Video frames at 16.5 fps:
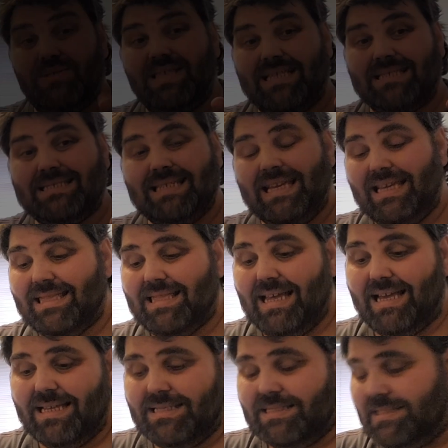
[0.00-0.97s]
So that's it.
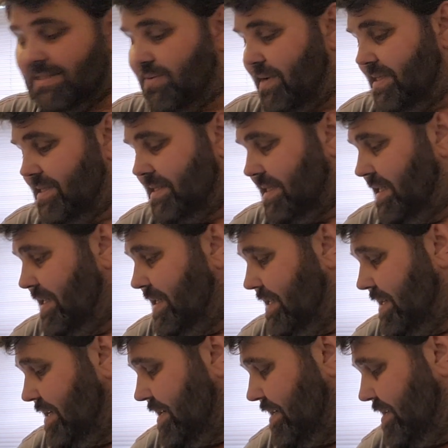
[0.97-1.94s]
That is
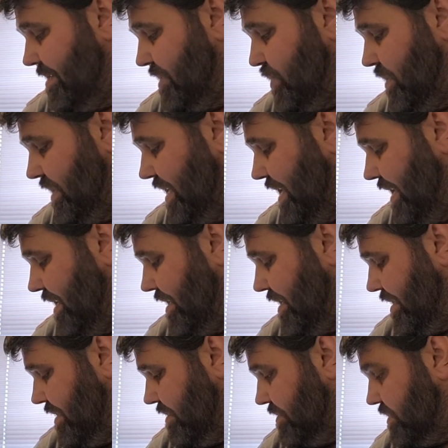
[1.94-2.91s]

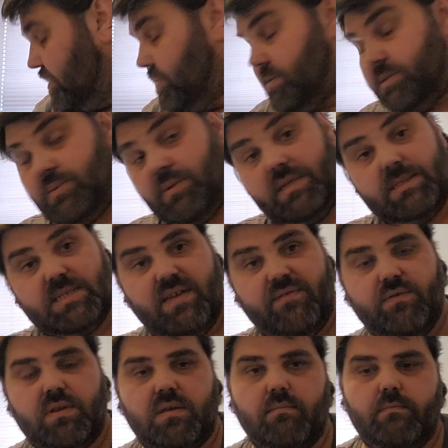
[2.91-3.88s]

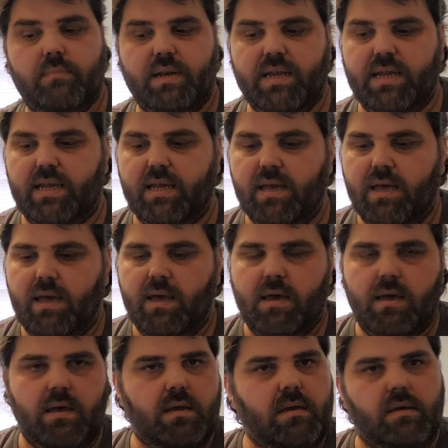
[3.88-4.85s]
27 complete.
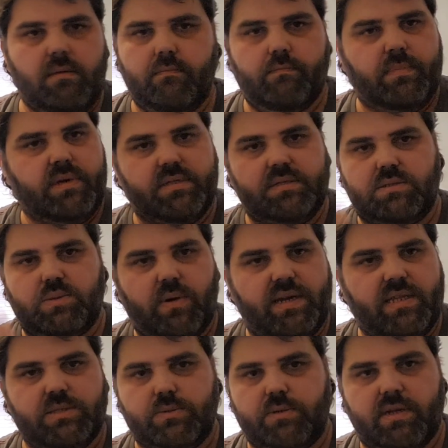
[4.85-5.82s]
My
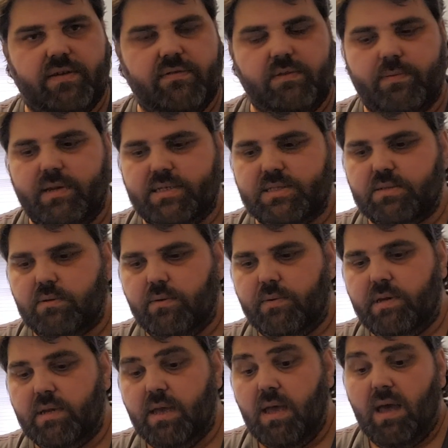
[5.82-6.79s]
20's all over the place at the
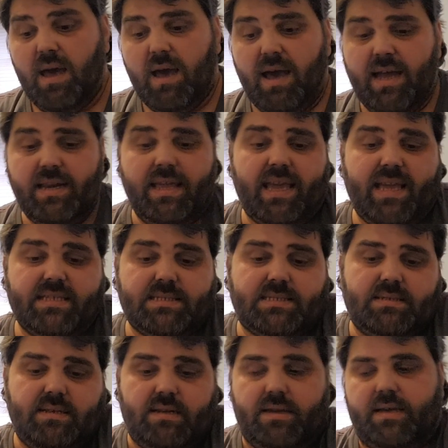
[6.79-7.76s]
moment, and
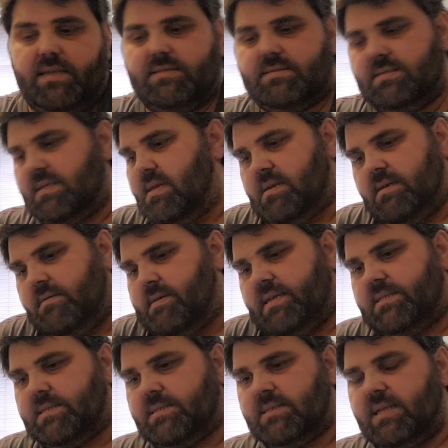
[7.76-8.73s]
it's as
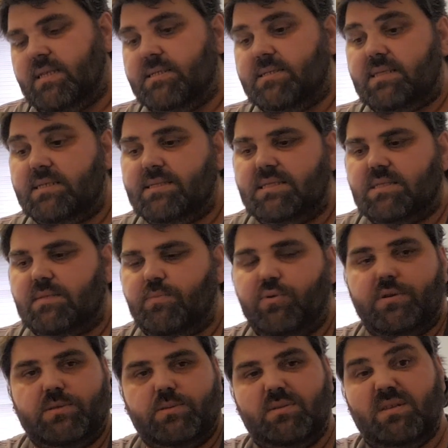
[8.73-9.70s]
I said, it's
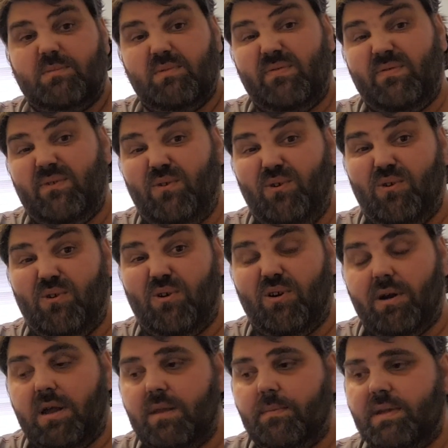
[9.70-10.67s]
disappointing to have done it
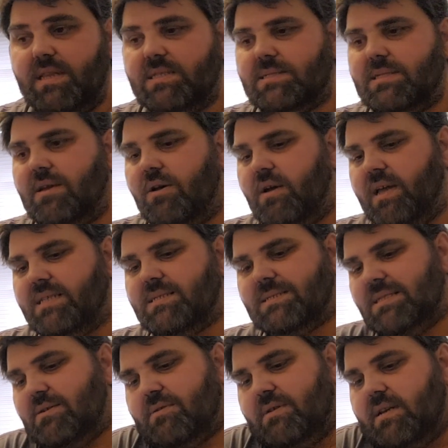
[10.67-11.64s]
before, and I mean it's still
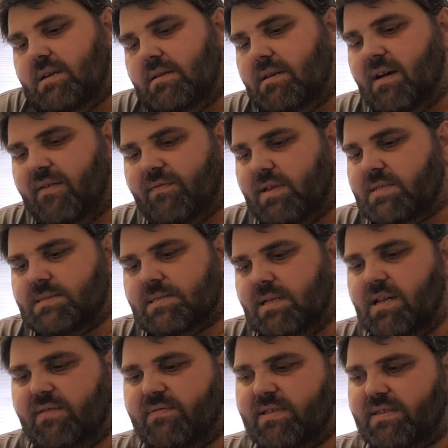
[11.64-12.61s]
going to look lovely. It's
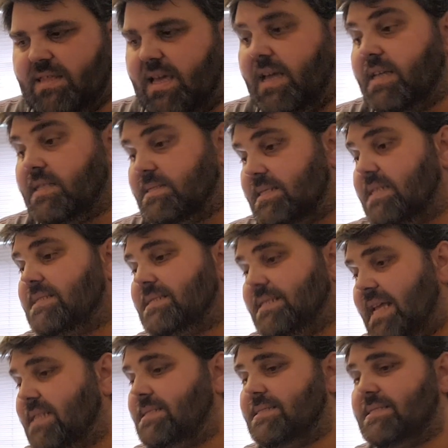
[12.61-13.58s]
still a lovely thing. It's
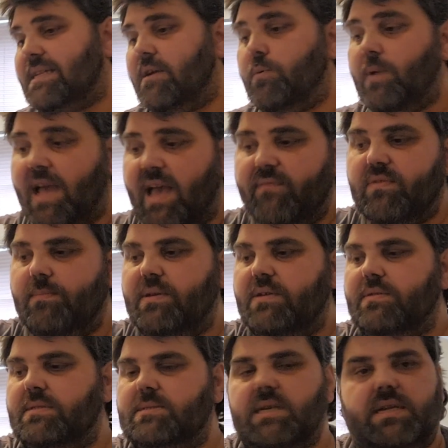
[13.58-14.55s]
necessary. We have to
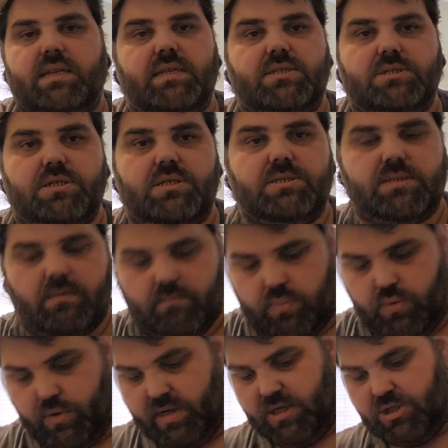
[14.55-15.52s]
build the second engine at
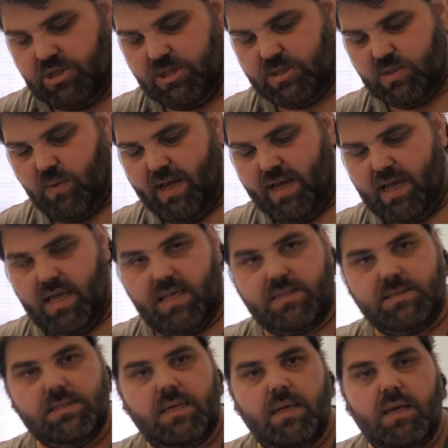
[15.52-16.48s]
some point. It's just the way it
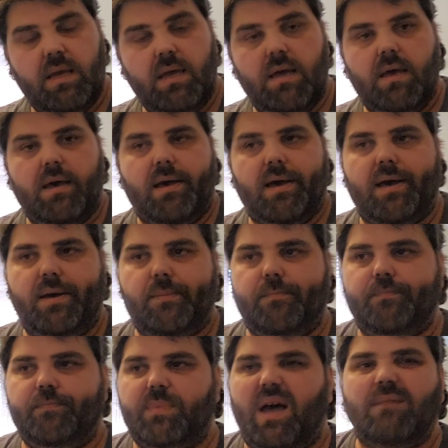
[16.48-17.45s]
is.
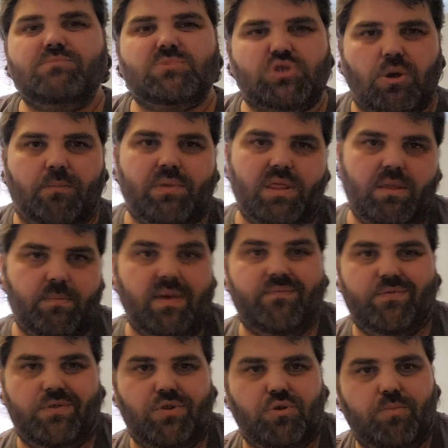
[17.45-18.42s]
I'm chomping at the
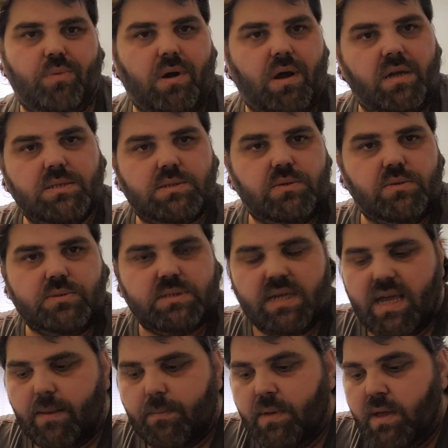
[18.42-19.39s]
bit for new parts, of course
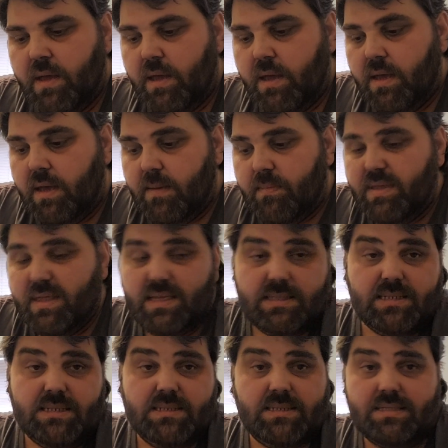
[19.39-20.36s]
I am, but
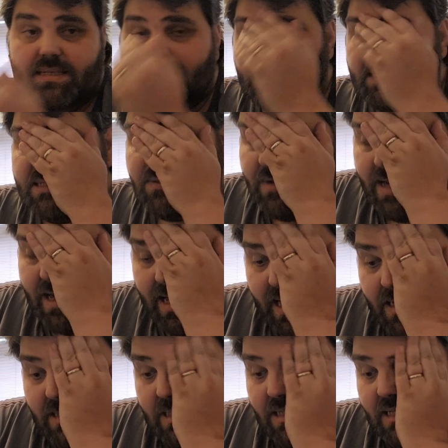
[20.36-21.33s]
this is the way
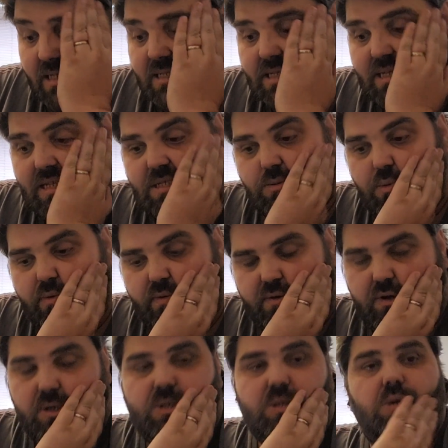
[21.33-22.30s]
it is. It's what
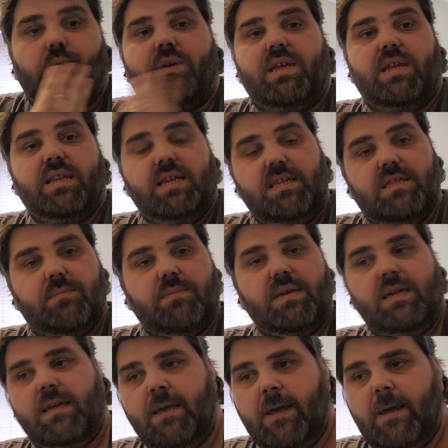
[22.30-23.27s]
we've got. So we can either
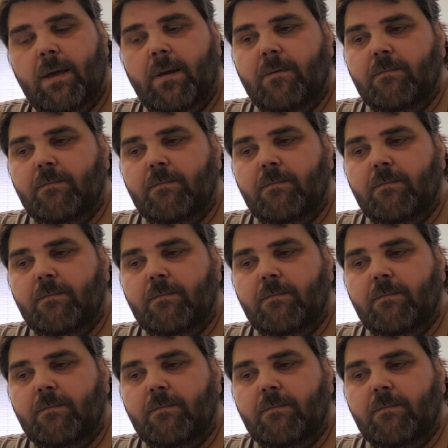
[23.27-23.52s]
be